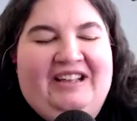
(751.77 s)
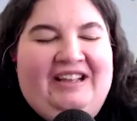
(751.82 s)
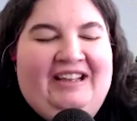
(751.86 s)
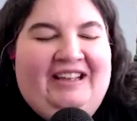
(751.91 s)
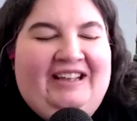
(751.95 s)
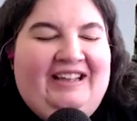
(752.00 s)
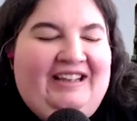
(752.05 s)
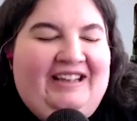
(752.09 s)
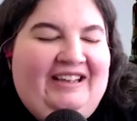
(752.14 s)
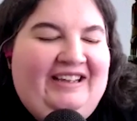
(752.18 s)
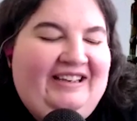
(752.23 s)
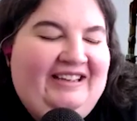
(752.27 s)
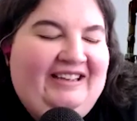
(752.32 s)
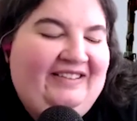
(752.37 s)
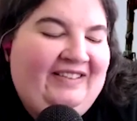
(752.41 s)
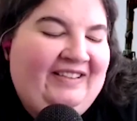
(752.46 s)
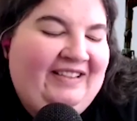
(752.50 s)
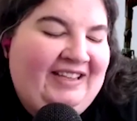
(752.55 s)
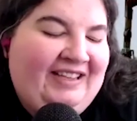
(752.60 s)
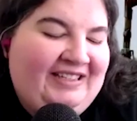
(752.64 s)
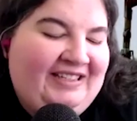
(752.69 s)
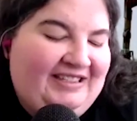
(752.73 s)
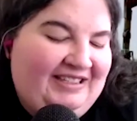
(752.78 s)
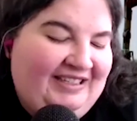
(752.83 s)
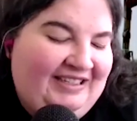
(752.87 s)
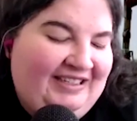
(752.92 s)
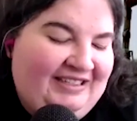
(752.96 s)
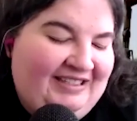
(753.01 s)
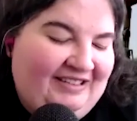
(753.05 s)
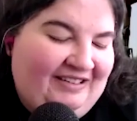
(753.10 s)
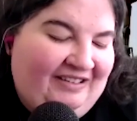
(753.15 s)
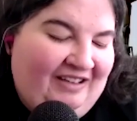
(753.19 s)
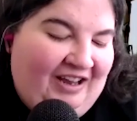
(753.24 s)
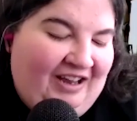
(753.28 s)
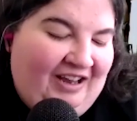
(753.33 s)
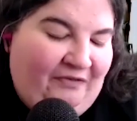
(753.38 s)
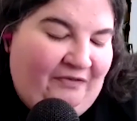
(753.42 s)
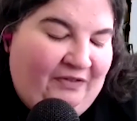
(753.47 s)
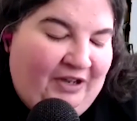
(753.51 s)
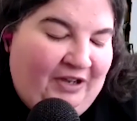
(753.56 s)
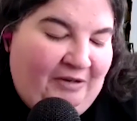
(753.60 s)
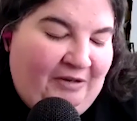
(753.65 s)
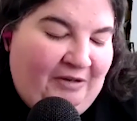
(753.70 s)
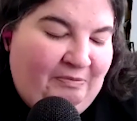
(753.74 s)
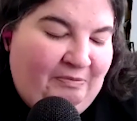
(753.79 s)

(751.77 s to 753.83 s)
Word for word: uh it's it's a lot of fun mm-hmm.